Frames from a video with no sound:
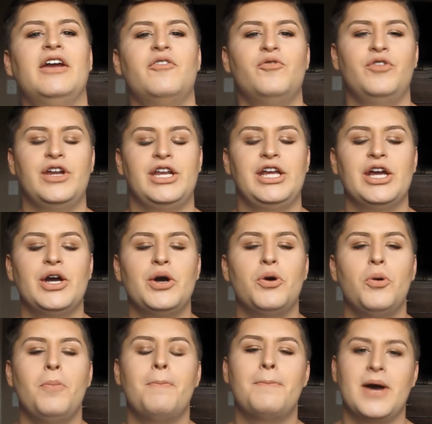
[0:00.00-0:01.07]
video,
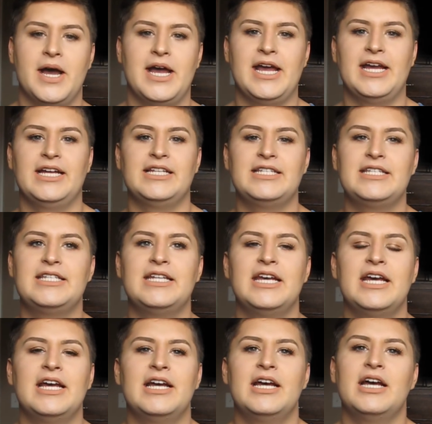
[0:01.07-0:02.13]
but
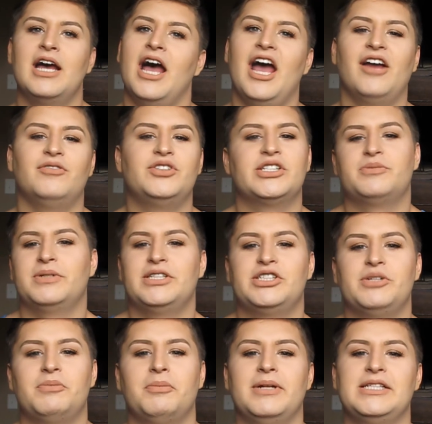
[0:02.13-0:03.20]
I've just been
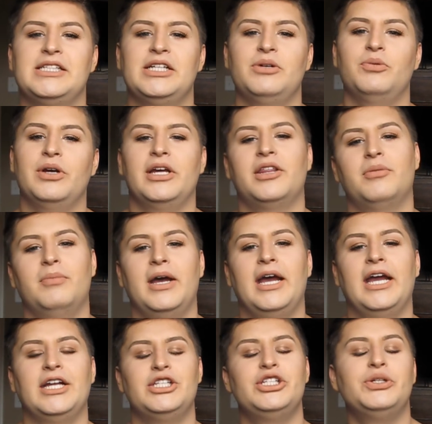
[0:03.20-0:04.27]
super busy with
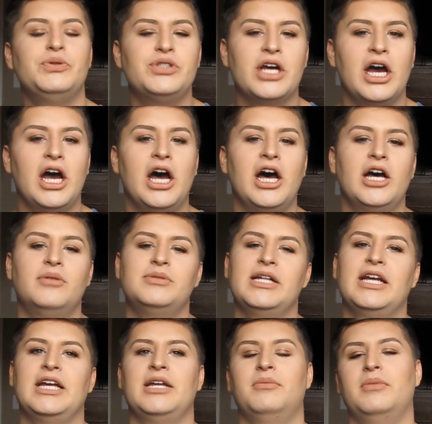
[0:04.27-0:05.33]
my 2 jobs
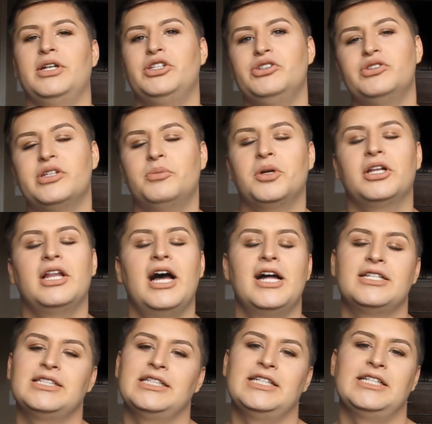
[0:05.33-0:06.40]
and my 2 summer
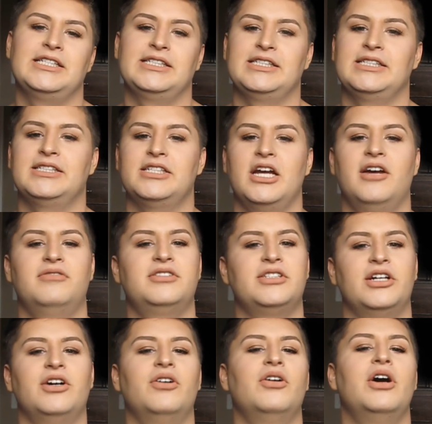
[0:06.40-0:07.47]
classes and stuff,
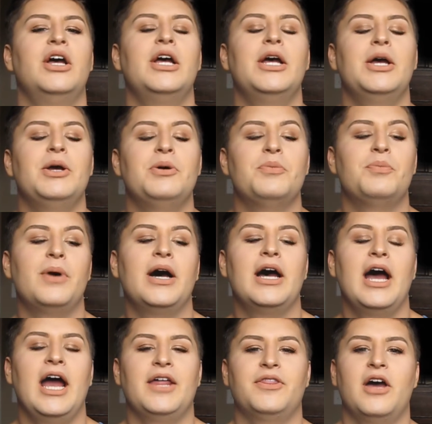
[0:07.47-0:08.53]
but
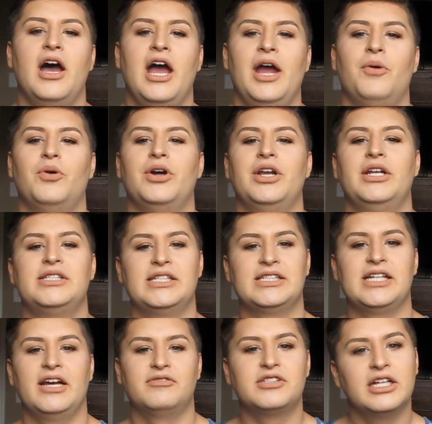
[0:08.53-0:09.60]
I thought I would, since I
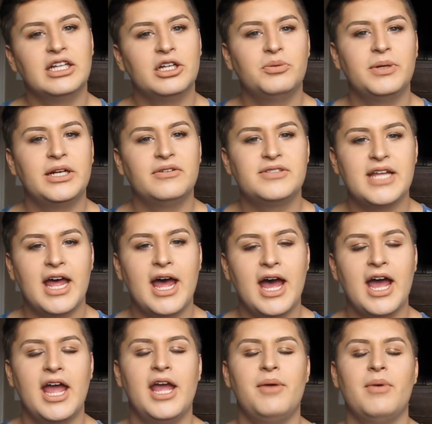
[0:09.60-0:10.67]
have a little bit of
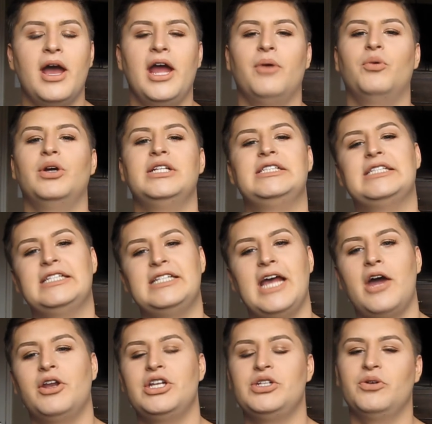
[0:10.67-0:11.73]
time, I would sit
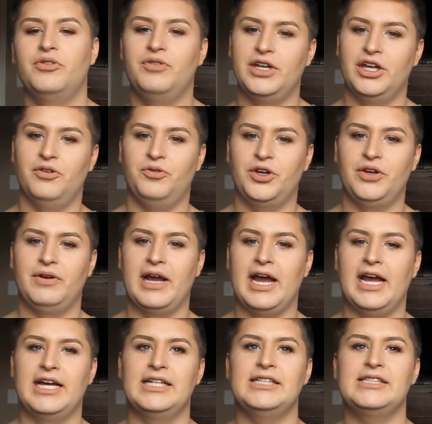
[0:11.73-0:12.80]
down and do a video for you
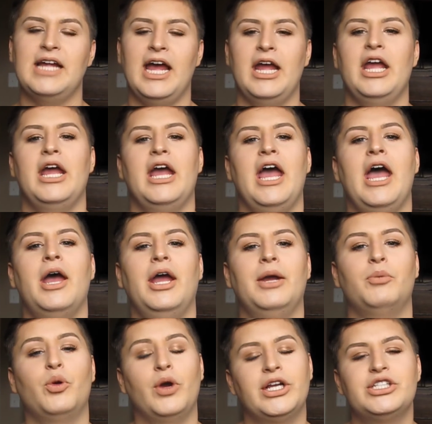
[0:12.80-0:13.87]
guys. I am
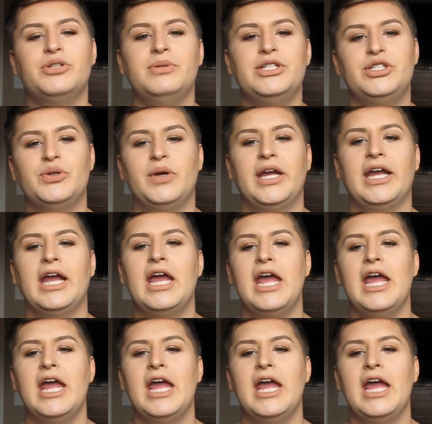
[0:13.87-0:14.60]
going to be doing